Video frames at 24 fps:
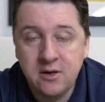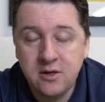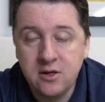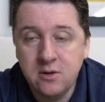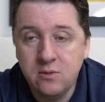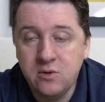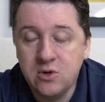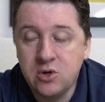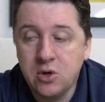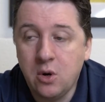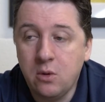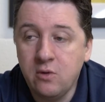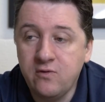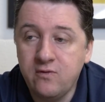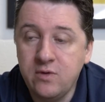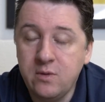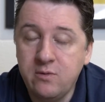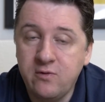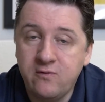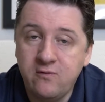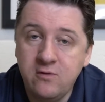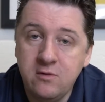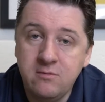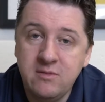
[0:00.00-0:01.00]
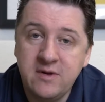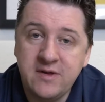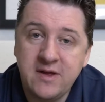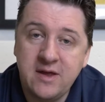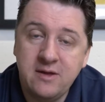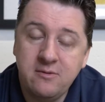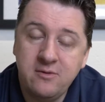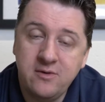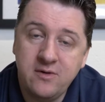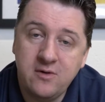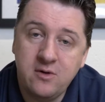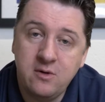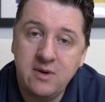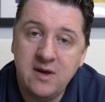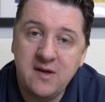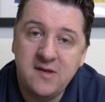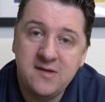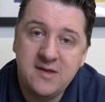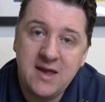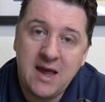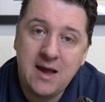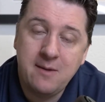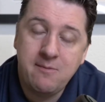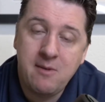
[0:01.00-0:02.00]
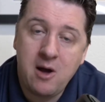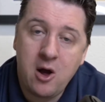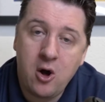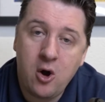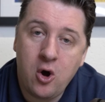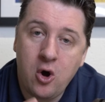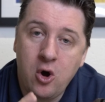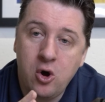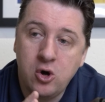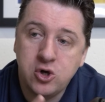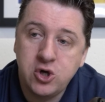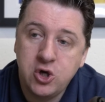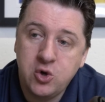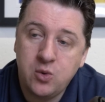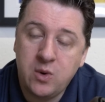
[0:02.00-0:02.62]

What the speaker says: there was rumours that there was going to be a Sigma Art